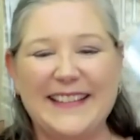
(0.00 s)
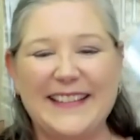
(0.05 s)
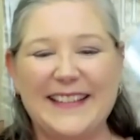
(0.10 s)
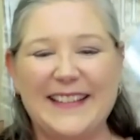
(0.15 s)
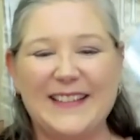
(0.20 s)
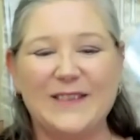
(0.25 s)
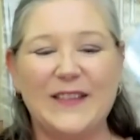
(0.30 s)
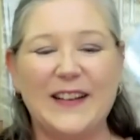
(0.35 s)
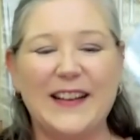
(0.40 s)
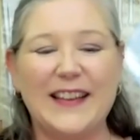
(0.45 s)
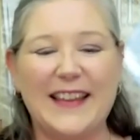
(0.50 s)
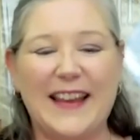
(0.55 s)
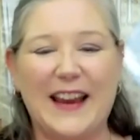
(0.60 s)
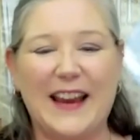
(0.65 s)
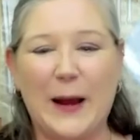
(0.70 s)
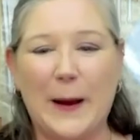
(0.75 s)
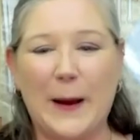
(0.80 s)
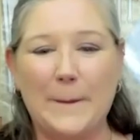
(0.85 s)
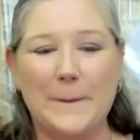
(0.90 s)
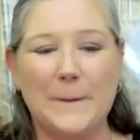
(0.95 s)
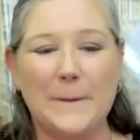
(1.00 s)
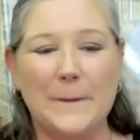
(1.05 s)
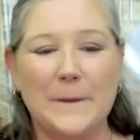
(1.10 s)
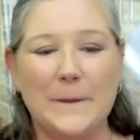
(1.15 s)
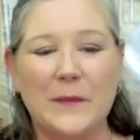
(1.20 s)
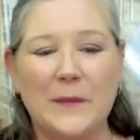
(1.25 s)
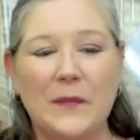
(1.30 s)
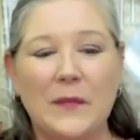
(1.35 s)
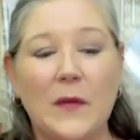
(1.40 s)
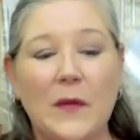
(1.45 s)
do you think?
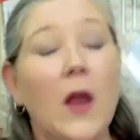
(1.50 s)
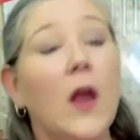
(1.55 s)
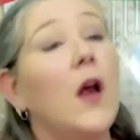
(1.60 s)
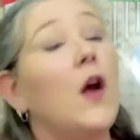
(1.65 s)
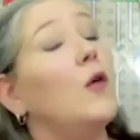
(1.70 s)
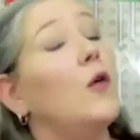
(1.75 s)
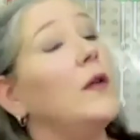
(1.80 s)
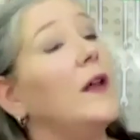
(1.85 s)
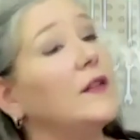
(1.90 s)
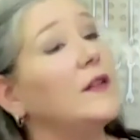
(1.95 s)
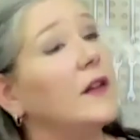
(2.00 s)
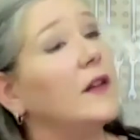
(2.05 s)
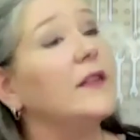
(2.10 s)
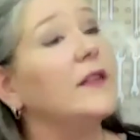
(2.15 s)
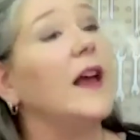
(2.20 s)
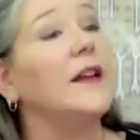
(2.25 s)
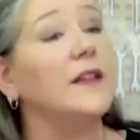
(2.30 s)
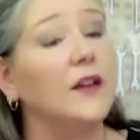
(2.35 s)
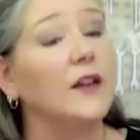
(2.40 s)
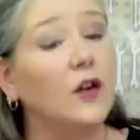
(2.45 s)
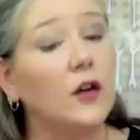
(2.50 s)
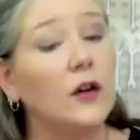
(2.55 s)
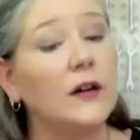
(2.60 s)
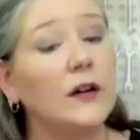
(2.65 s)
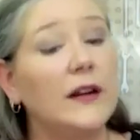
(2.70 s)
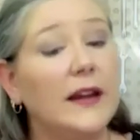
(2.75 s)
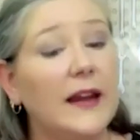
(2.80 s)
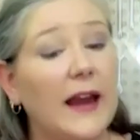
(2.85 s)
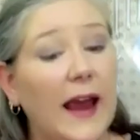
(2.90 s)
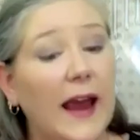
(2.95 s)
That's a good
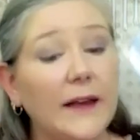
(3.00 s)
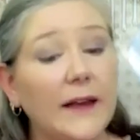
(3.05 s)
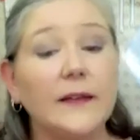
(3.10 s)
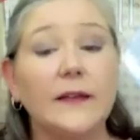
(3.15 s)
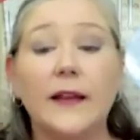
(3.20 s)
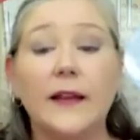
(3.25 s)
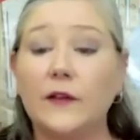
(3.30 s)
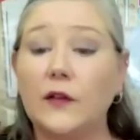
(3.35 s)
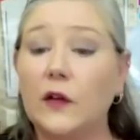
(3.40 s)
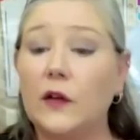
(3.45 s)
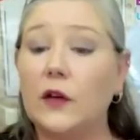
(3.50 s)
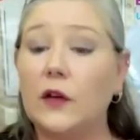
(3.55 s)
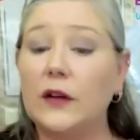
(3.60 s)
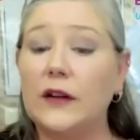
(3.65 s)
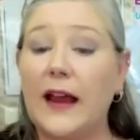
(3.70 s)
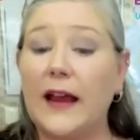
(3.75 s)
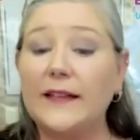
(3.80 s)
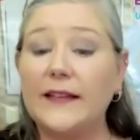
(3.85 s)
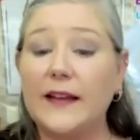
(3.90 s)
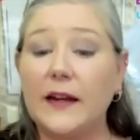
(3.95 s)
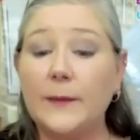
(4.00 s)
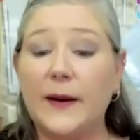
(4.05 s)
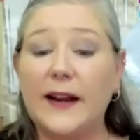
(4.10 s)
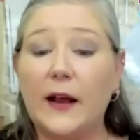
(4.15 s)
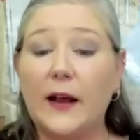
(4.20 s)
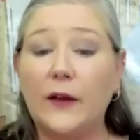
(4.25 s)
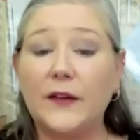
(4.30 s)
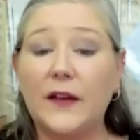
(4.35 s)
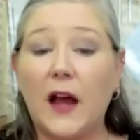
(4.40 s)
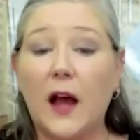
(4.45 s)
guess. That's a good guess. Anybody
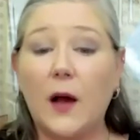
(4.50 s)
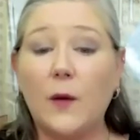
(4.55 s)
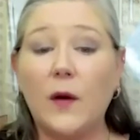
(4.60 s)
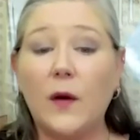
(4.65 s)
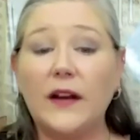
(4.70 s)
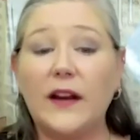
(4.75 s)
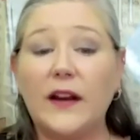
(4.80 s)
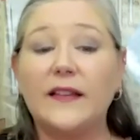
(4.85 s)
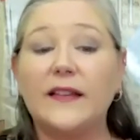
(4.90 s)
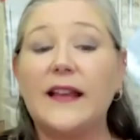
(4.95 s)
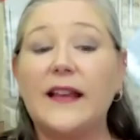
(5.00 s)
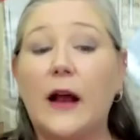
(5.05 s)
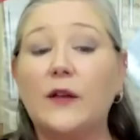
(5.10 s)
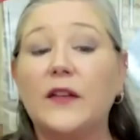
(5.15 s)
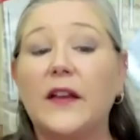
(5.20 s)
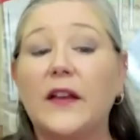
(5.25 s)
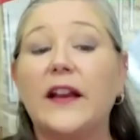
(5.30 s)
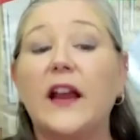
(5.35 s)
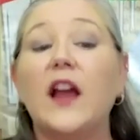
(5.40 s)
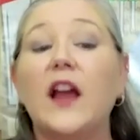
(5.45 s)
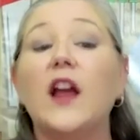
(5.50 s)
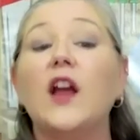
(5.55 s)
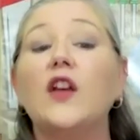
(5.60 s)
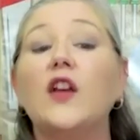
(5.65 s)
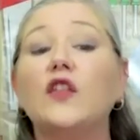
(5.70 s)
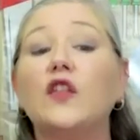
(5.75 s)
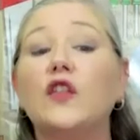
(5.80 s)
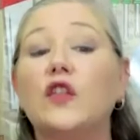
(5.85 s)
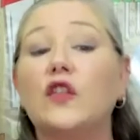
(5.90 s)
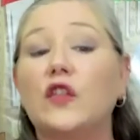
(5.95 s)
else got one that sounds like
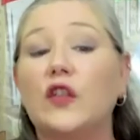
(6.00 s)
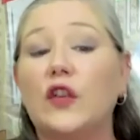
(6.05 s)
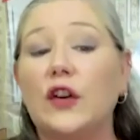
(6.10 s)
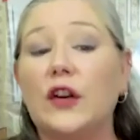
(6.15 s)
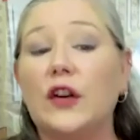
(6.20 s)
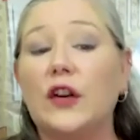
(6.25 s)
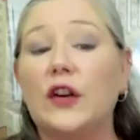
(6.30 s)
circuit?